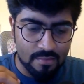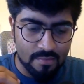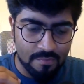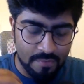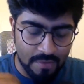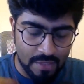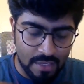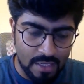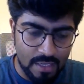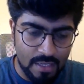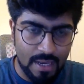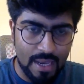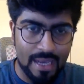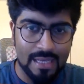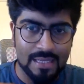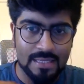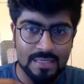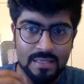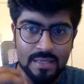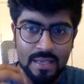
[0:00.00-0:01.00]
we
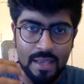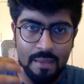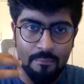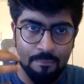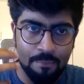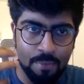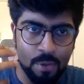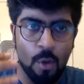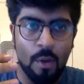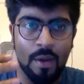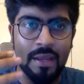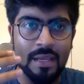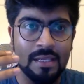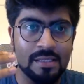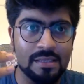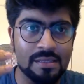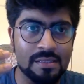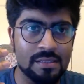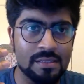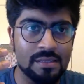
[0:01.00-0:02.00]
as
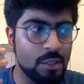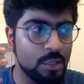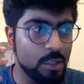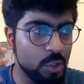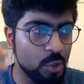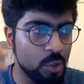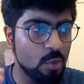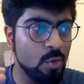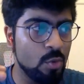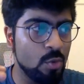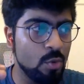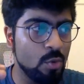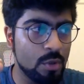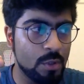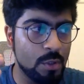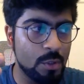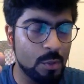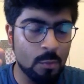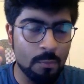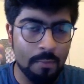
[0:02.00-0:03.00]
employees do
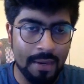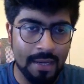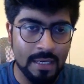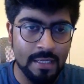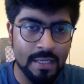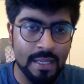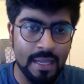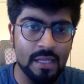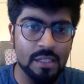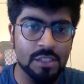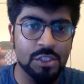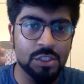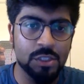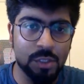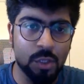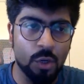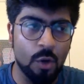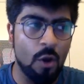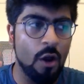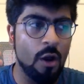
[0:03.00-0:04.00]
to maintain a
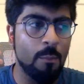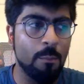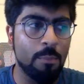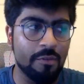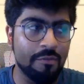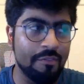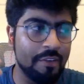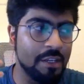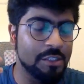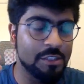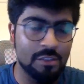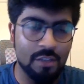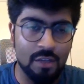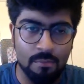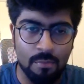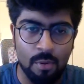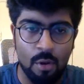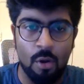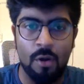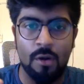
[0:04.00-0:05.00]
strong
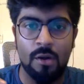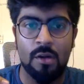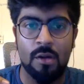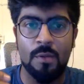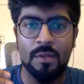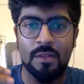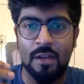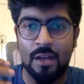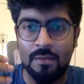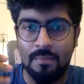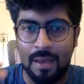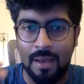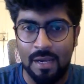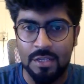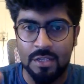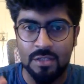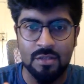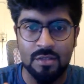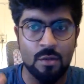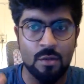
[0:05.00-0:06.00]
professional bond with our managers? Now,